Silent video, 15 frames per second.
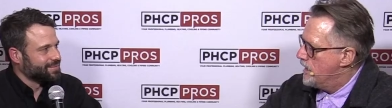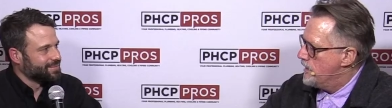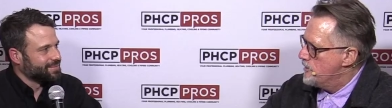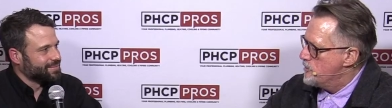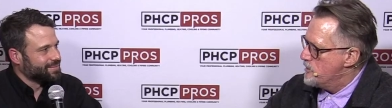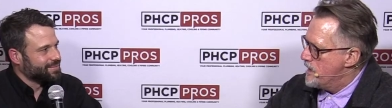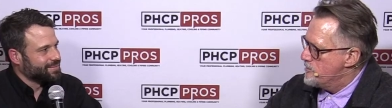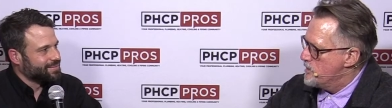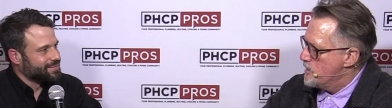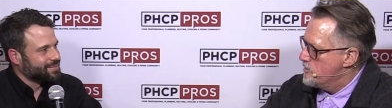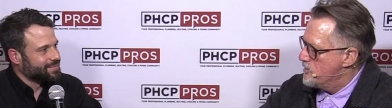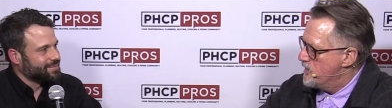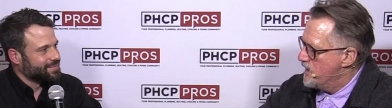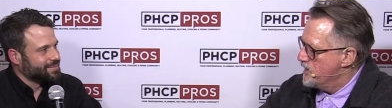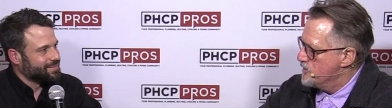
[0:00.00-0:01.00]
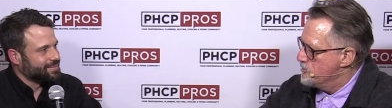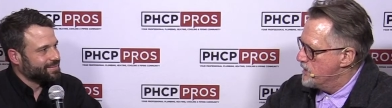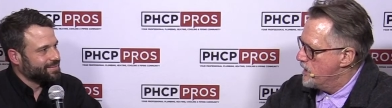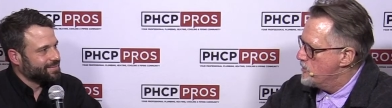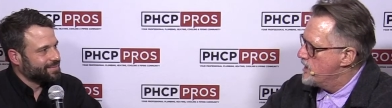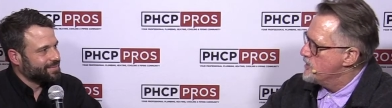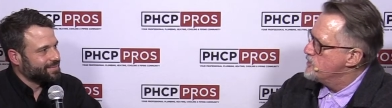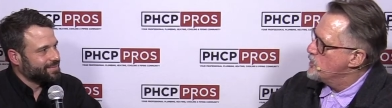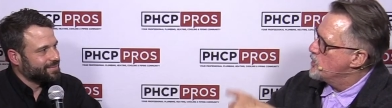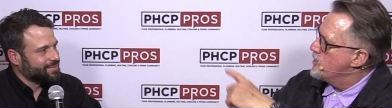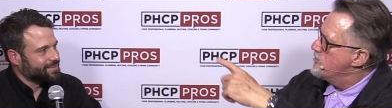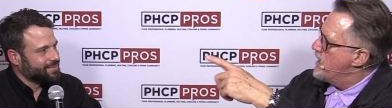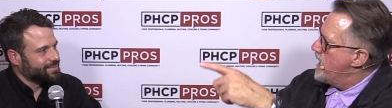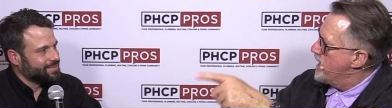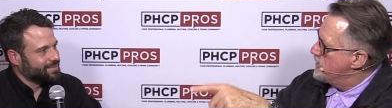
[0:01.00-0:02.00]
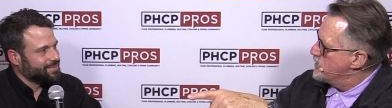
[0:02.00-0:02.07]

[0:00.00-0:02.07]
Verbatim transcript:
Speaker 1: I want to wrap up things, but I want to circle back